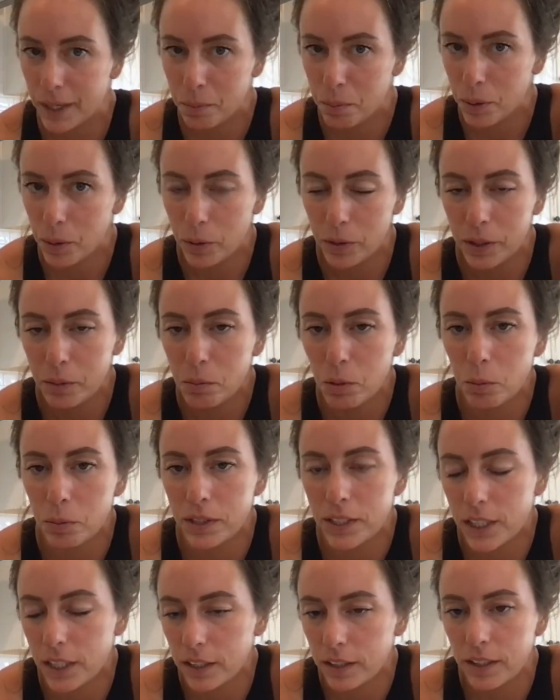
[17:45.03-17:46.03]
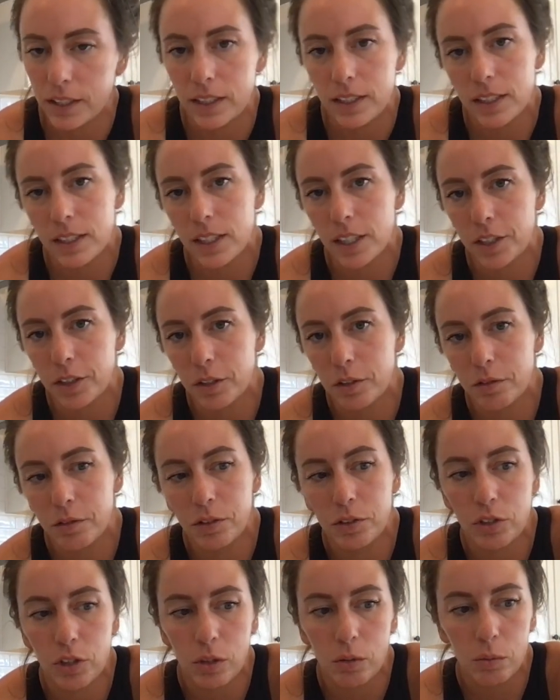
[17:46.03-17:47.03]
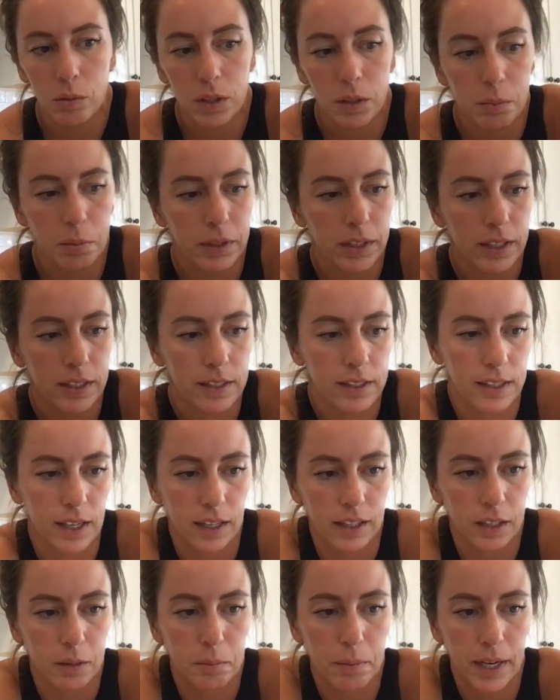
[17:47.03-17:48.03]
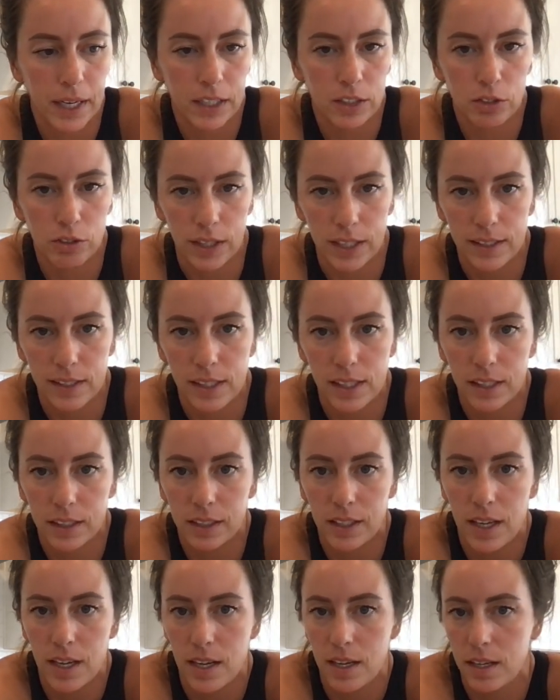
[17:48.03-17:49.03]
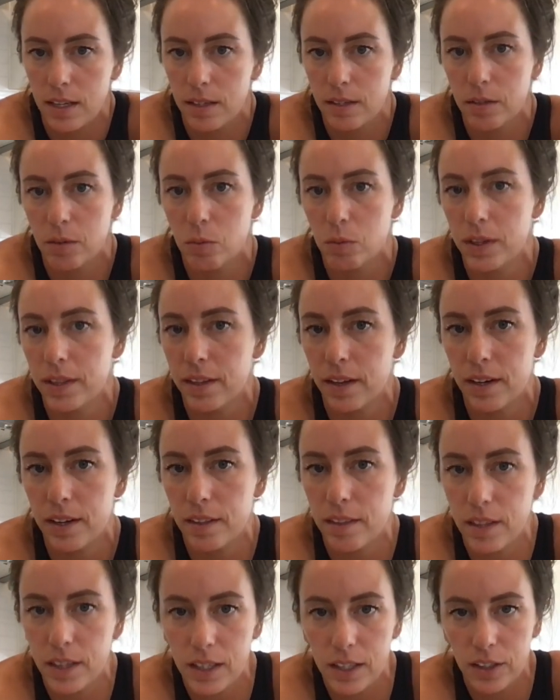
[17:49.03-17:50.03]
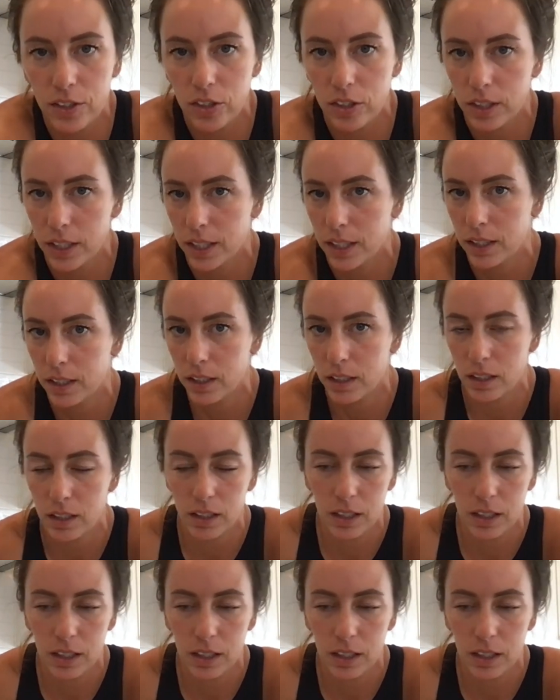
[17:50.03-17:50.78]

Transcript: But only momentarily, to tell you, if you don't want to put the salad bag dressing in with anything because you're like,